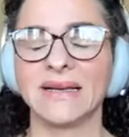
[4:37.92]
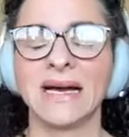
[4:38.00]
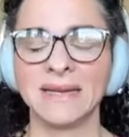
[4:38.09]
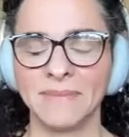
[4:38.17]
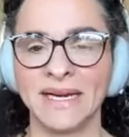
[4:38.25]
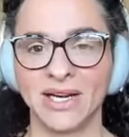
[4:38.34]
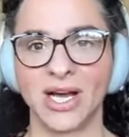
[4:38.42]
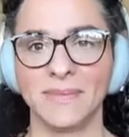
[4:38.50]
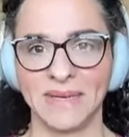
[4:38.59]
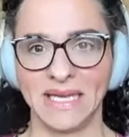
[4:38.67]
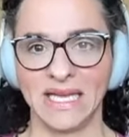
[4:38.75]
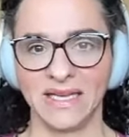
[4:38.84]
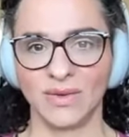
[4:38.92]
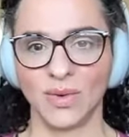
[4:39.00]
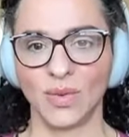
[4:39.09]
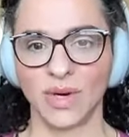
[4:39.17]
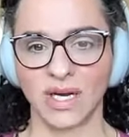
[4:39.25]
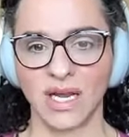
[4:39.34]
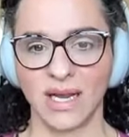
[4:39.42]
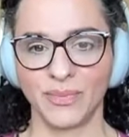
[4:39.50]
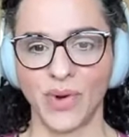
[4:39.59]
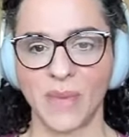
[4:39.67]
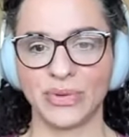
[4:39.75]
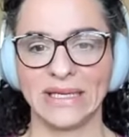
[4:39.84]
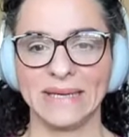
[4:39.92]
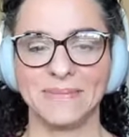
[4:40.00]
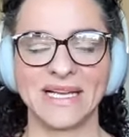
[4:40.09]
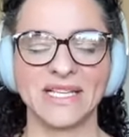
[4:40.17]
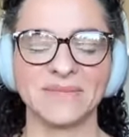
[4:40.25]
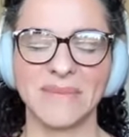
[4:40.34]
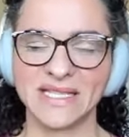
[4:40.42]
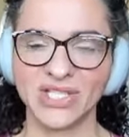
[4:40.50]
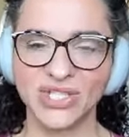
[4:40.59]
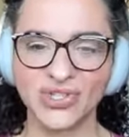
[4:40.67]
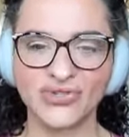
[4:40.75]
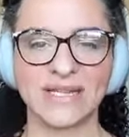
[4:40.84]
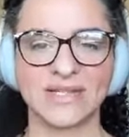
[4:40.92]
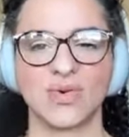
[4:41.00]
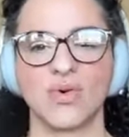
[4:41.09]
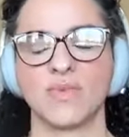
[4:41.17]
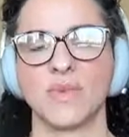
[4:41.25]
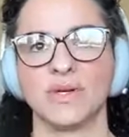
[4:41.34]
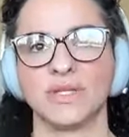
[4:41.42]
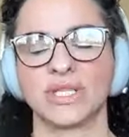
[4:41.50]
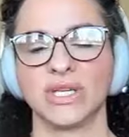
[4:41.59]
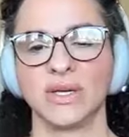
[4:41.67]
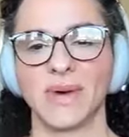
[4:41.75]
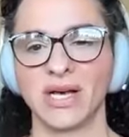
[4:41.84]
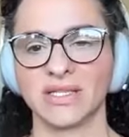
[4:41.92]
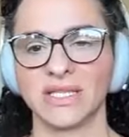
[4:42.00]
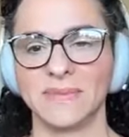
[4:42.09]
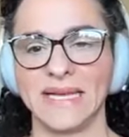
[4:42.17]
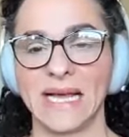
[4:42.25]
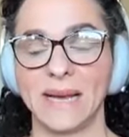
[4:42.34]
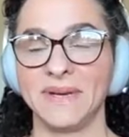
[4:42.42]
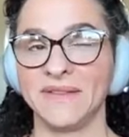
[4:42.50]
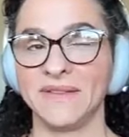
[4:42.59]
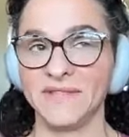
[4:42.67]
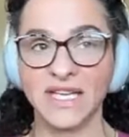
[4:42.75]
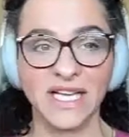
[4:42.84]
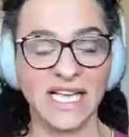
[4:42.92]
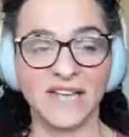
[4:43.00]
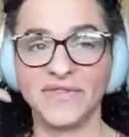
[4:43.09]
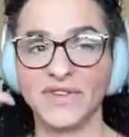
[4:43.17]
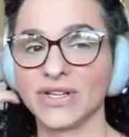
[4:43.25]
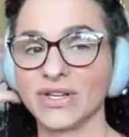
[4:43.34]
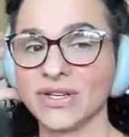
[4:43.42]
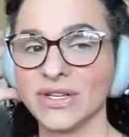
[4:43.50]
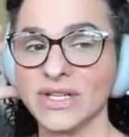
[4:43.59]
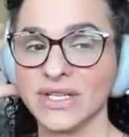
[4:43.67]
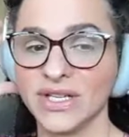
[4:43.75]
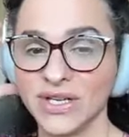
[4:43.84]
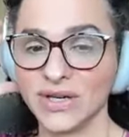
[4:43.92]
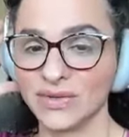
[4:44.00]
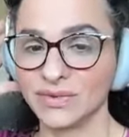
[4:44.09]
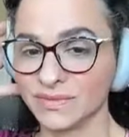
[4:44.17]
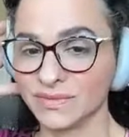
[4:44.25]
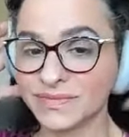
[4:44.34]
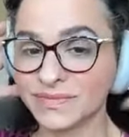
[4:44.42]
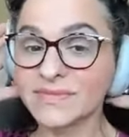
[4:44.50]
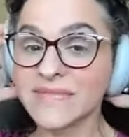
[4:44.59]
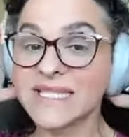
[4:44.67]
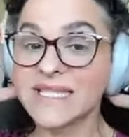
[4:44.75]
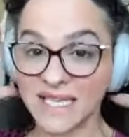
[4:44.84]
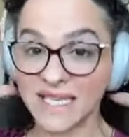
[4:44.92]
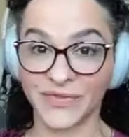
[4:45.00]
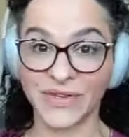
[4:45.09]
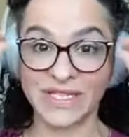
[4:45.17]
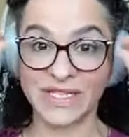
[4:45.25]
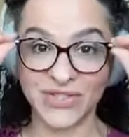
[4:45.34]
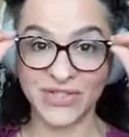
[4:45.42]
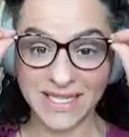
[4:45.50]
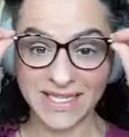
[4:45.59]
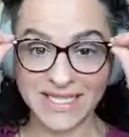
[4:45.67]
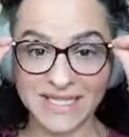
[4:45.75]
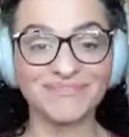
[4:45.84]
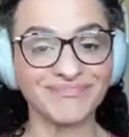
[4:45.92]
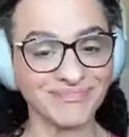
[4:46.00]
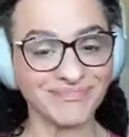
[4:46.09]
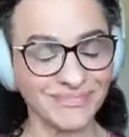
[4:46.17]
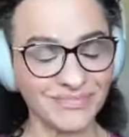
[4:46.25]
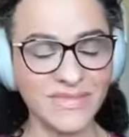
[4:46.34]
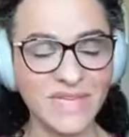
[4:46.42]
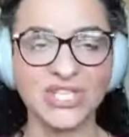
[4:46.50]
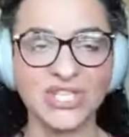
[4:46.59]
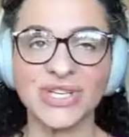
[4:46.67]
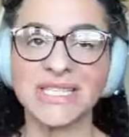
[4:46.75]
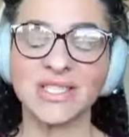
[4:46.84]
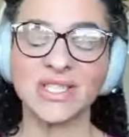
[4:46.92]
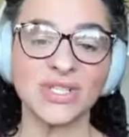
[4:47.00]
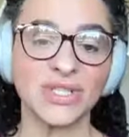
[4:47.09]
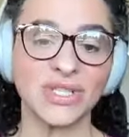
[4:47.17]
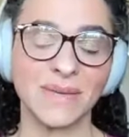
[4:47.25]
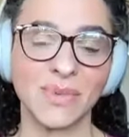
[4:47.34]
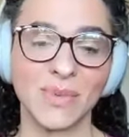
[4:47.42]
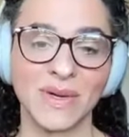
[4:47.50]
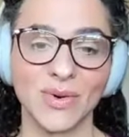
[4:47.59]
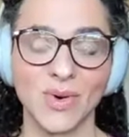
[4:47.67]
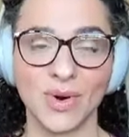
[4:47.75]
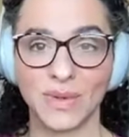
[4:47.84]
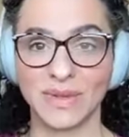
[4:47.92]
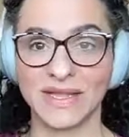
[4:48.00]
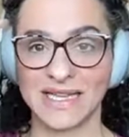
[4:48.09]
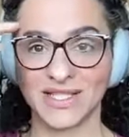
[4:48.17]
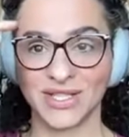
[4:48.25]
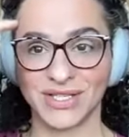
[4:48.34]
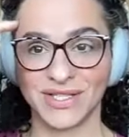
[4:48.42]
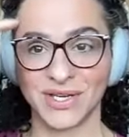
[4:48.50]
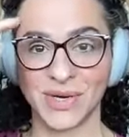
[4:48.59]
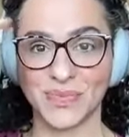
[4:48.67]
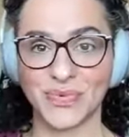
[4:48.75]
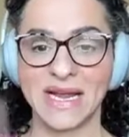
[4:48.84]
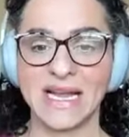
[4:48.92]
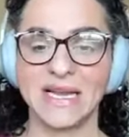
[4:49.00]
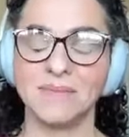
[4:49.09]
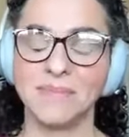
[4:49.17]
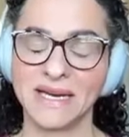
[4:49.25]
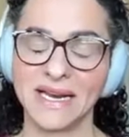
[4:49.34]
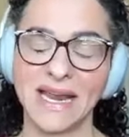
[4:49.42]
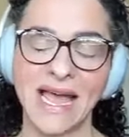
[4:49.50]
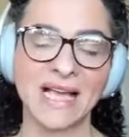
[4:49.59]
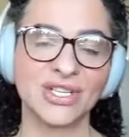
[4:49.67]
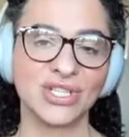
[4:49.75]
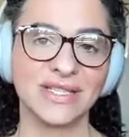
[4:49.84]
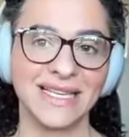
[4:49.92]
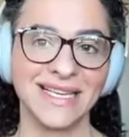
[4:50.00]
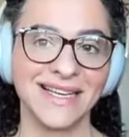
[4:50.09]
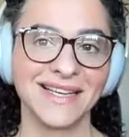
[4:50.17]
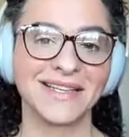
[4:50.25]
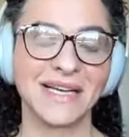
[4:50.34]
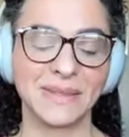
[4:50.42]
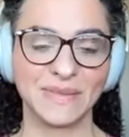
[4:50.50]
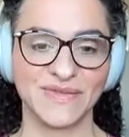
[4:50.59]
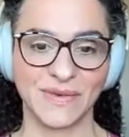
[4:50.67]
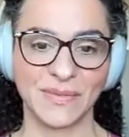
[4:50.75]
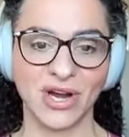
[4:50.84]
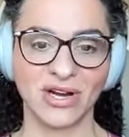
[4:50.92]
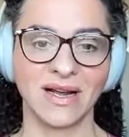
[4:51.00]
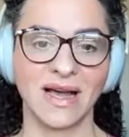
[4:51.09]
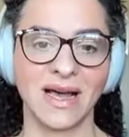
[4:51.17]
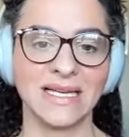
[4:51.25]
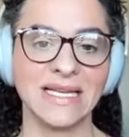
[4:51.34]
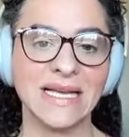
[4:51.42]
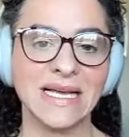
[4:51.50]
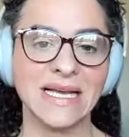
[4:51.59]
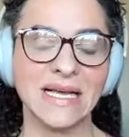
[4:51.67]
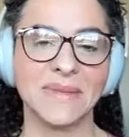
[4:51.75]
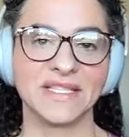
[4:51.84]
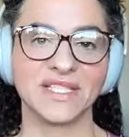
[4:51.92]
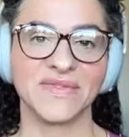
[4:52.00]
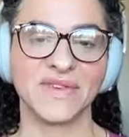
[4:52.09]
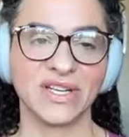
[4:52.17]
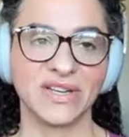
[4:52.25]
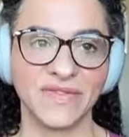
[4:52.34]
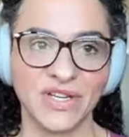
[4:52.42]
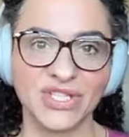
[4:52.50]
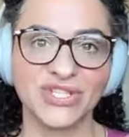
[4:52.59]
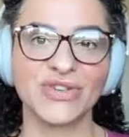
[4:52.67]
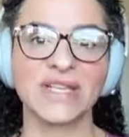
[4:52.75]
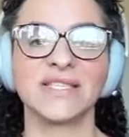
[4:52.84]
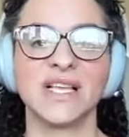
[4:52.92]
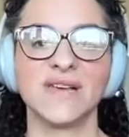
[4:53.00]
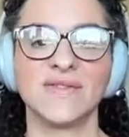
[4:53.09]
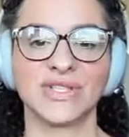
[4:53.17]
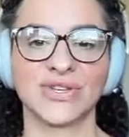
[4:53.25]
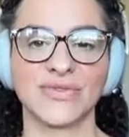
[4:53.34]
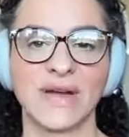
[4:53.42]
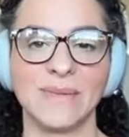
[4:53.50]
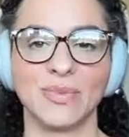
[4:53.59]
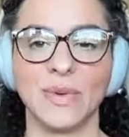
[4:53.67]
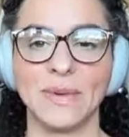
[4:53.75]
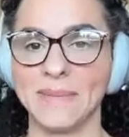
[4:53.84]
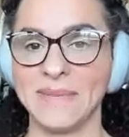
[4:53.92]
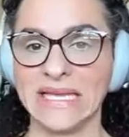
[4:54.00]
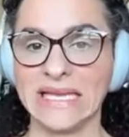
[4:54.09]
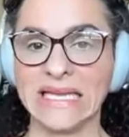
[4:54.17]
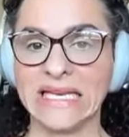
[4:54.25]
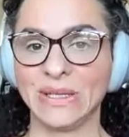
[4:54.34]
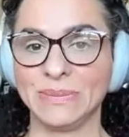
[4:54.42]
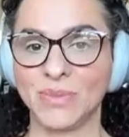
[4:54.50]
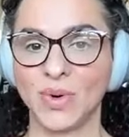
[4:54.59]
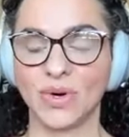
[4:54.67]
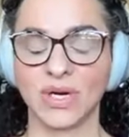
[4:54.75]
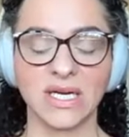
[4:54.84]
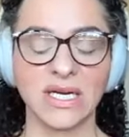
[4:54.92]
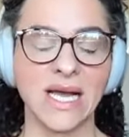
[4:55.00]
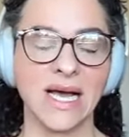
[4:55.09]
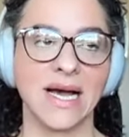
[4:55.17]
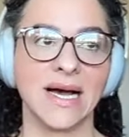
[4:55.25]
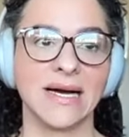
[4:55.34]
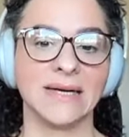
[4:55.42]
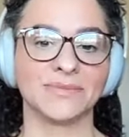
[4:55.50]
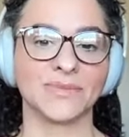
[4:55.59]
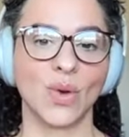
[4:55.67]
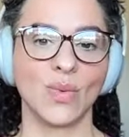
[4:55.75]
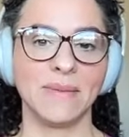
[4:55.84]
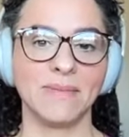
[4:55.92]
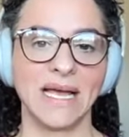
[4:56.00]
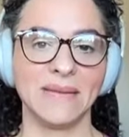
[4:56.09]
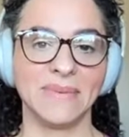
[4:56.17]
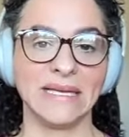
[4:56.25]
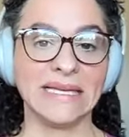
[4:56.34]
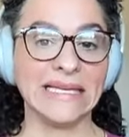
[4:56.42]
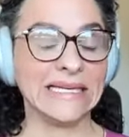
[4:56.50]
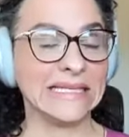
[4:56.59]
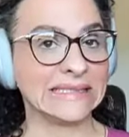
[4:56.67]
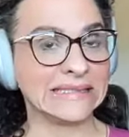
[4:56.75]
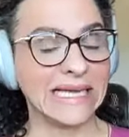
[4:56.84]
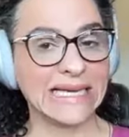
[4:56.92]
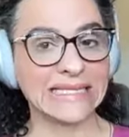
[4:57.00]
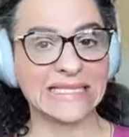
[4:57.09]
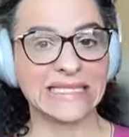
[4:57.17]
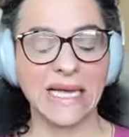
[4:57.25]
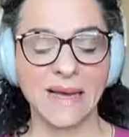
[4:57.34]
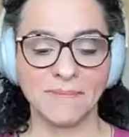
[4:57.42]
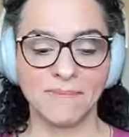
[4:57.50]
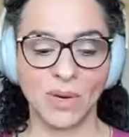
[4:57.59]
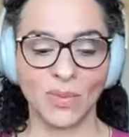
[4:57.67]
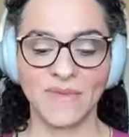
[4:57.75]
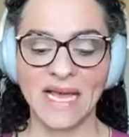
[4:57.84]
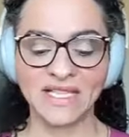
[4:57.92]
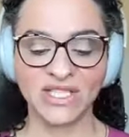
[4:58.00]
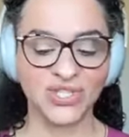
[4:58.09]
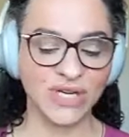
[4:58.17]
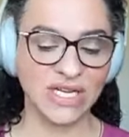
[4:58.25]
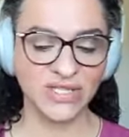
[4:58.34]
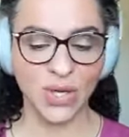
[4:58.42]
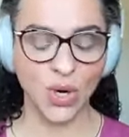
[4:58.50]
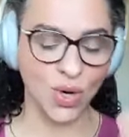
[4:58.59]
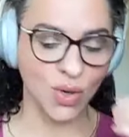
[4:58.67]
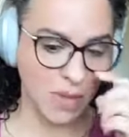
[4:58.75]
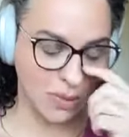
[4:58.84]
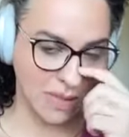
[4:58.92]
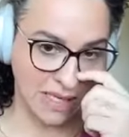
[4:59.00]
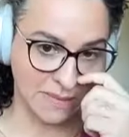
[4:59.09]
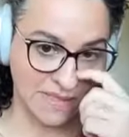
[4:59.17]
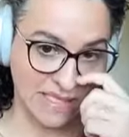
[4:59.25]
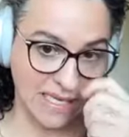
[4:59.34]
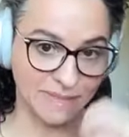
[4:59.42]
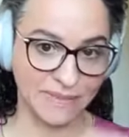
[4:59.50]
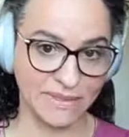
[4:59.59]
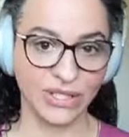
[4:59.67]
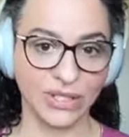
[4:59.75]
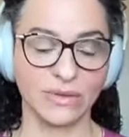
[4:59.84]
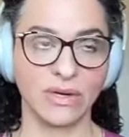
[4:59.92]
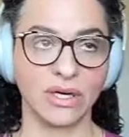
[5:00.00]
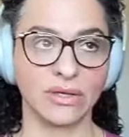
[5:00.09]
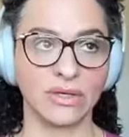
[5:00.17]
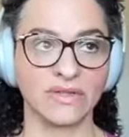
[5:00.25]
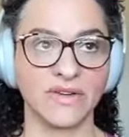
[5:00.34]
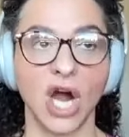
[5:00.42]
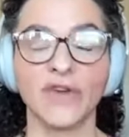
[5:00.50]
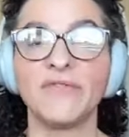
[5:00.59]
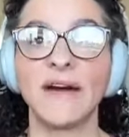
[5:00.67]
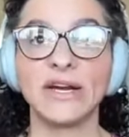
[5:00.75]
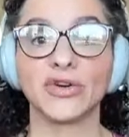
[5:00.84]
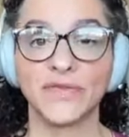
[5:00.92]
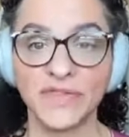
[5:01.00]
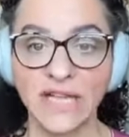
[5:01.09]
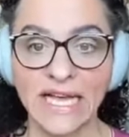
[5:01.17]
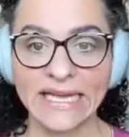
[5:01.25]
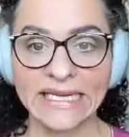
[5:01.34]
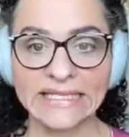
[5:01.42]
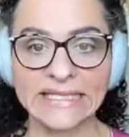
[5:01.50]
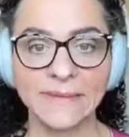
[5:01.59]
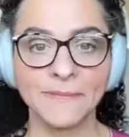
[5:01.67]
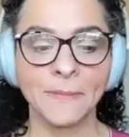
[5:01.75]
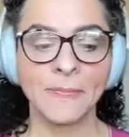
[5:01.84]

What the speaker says: gut may not be working properly. My stress hormones could also be up. And if you're, suffering stress is also number one hormone, and that starts in our brain, but it actually comes from our gut. Because if our stress levels are up, we might be eating more, we might be eating less. But when that stress hormone comes up, or our fight or flight,